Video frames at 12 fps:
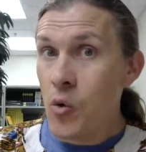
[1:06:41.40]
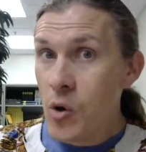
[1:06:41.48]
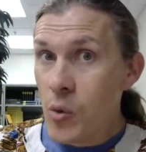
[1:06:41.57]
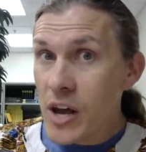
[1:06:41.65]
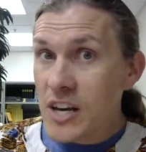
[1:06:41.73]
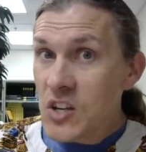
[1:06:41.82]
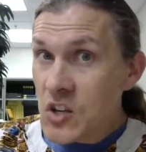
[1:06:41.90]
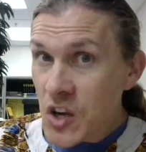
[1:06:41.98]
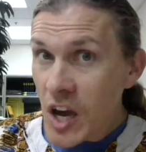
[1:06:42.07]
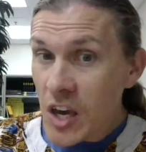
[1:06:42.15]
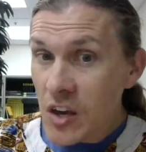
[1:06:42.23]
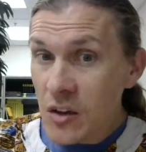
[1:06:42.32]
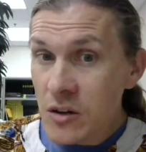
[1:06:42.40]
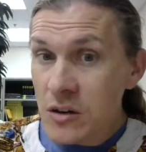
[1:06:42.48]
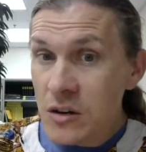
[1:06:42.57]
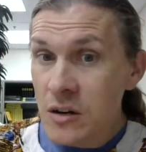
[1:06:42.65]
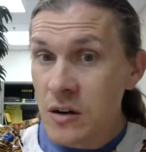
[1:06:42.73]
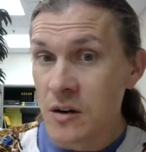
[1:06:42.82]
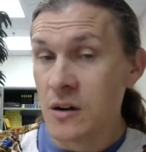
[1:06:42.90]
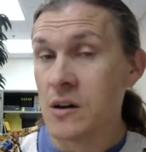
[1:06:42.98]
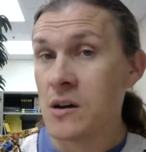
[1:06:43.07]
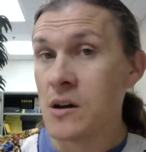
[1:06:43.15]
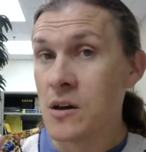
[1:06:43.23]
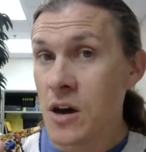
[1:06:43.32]
We want a secular
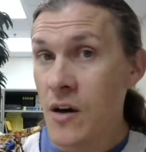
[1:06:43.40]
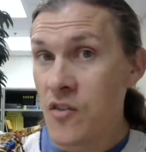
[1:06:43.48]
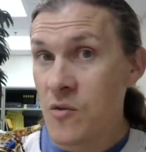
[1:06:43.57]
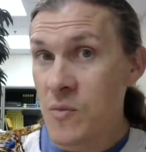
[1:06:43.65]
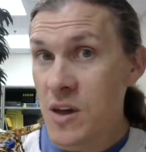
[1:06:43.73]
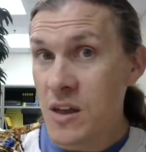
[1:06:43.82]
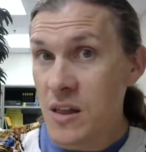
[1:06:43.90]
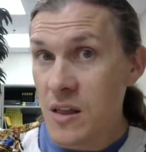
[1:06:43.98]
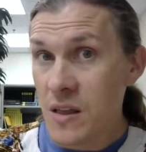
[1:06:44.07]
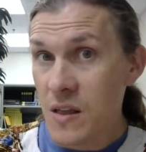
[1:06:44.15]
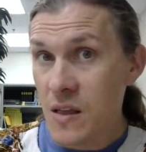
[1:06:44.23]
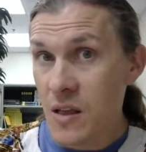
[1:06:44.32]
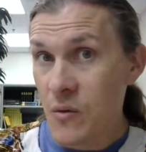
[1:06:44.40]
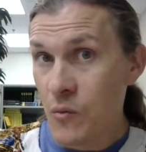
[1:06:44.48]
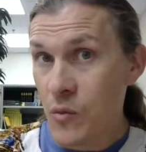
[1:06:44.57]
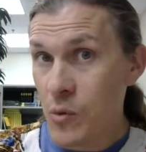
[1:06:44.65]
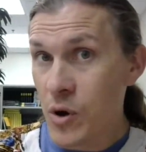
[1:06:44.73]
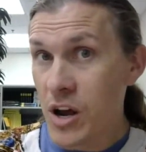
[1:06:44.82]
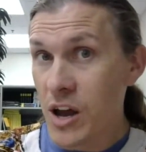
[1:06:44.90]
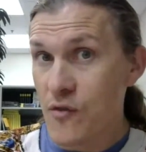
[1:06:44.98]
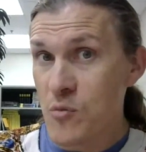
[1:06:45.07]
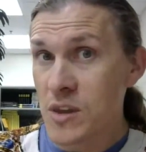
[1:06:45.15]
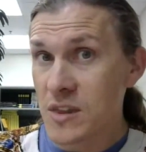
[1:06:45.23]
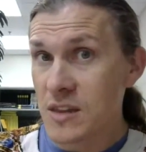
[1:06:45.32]
government. We want a
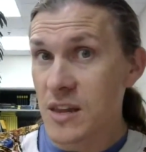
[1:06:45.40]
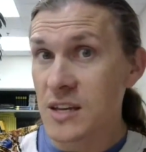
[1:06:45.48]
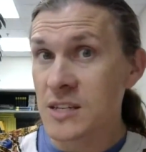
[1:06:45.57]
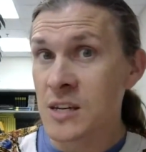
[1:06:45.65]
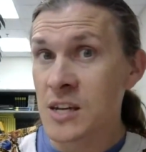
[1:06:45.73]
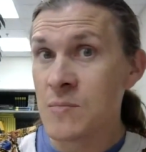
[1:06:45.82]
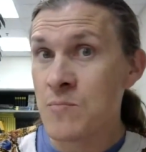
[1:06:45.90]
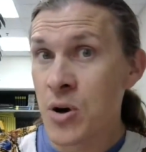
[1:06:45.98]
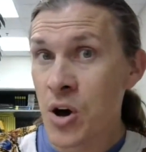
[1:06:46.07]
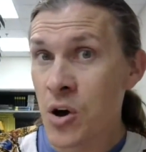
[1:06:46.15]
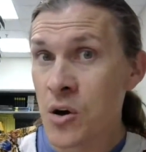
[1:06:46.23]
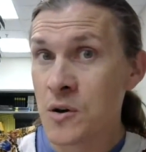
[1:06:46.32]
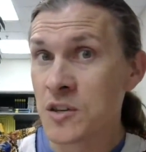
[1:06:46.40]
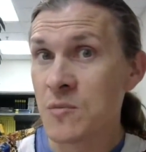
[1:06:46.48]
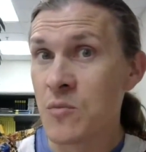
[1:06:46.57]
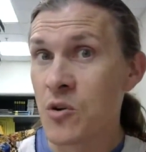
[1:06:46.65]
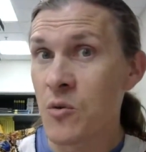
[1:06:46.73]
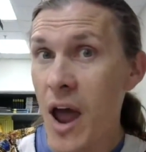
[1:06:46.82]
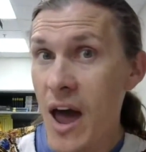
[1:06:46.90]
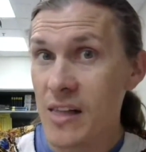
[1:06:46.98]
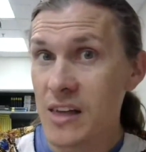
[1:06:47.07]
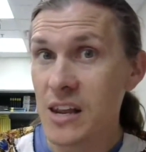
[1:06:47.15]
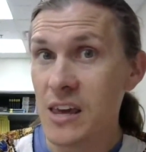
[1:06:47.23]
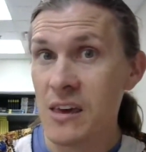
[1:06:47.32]
government that doesn't impose a
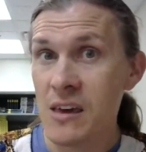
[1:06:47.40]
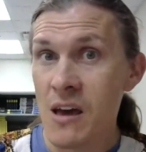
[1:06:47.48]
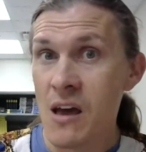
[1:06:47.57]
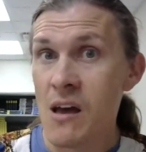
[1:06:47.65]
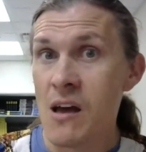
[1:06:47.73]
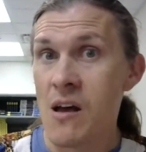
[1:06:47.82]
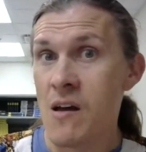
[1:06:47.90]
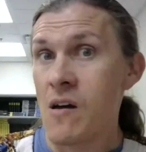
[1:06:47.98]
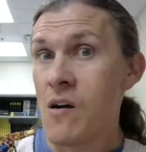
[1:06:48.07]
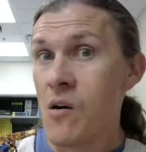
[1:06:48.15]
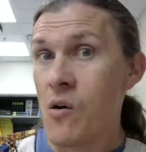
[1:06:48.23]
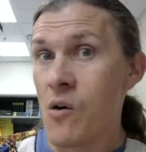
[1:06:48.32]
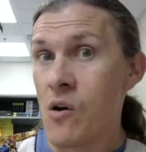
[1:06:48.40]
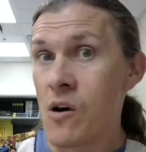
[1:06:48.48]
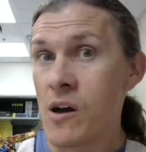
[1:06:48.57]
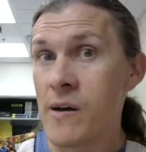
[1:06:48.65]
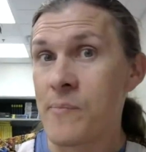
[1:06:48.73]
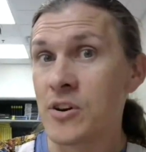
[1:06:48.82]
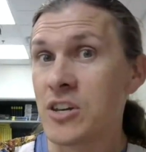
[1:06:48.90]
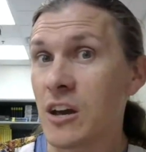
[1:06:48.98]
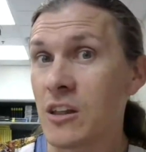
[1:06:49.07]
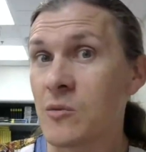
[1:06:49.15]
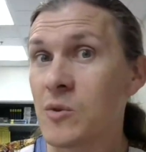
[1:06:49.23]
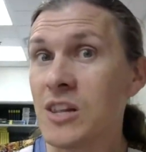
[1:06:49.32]
morality or a
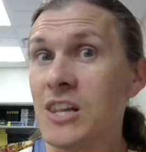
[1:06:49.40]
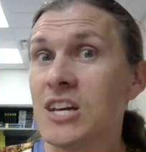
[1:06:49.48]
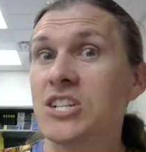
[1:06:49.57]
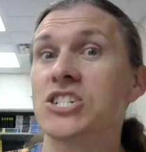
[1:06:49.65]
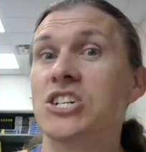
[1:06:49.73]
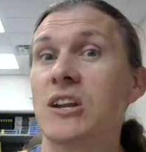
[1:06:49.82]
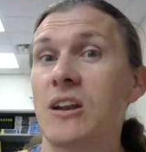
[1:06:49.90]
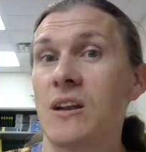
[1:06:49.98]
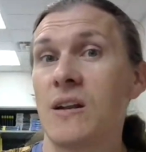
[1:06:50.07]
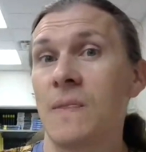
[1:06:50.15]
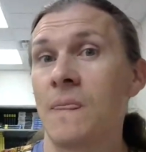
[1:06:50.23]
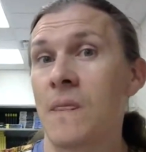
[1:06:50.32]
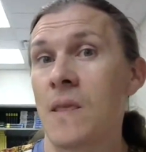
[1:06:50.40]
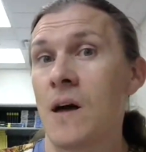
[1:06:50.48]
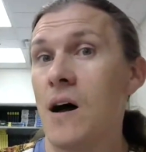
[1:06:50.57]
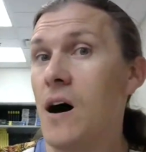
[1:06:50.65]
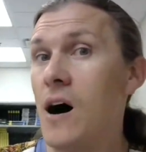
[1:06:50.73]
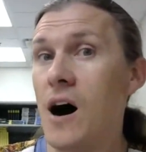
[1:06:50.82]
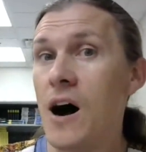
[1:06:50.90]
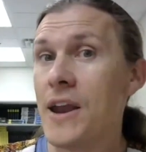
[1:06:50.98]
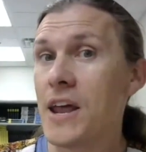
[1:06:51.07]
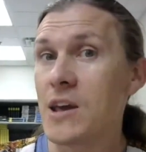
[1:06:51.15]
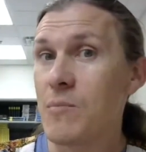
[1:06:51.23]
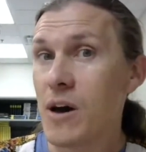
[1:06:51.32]
particular religion on
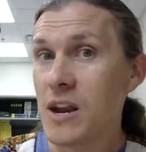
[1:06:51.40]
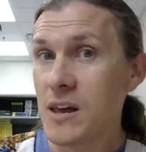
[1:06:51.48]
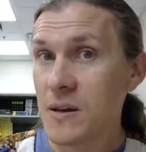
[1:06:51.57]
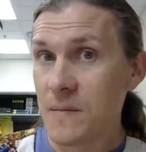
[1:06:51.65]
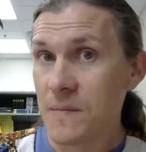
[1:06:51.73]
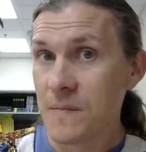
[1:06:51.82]
anybody.